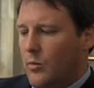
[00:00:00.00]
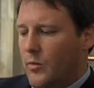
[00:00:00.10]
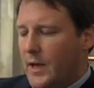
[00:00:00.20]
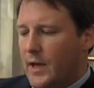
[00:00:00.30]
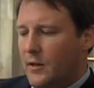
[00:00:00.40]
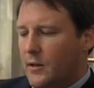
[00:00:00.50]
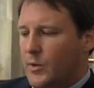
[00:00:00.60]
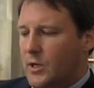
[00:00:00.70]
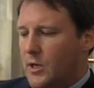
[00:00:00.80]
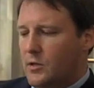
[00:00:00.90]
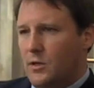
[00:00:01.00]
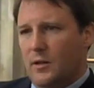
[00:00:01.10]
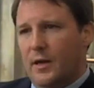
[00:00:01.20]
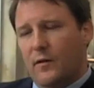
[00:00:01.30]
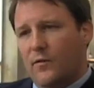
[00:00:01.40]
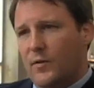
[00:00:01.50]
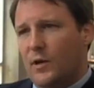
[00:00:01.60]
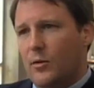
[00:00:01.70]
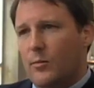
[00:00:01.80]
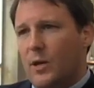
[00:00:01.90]
that limitation and that
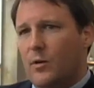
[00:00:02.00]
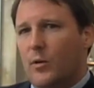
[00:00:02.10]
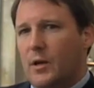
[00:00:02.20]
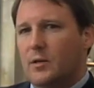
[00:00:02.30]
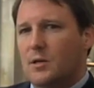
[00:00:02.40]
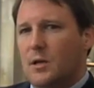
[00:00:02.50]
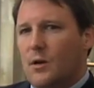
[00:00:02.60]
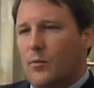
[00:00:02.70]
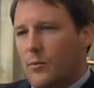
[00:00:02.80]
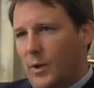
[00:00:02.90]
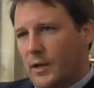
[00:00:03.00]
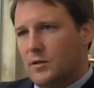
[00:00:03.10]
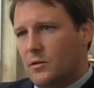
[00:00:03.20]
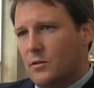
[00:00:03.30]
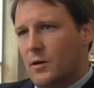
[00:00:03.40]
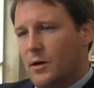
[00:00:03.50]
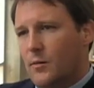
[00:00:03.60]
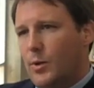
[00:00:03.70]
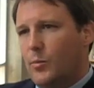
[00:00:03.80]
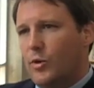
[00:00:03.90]
fear, in many ways, makes
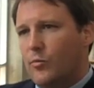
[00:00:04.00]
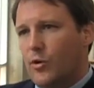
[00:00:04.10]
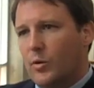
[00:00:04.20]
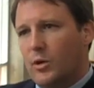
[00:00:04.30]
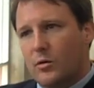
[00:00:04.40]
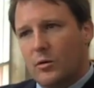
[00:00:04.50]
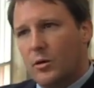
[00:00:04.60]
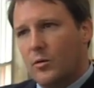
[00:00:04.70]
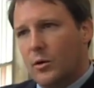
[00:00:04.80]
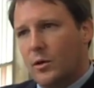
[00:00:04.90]
uh, people who procure the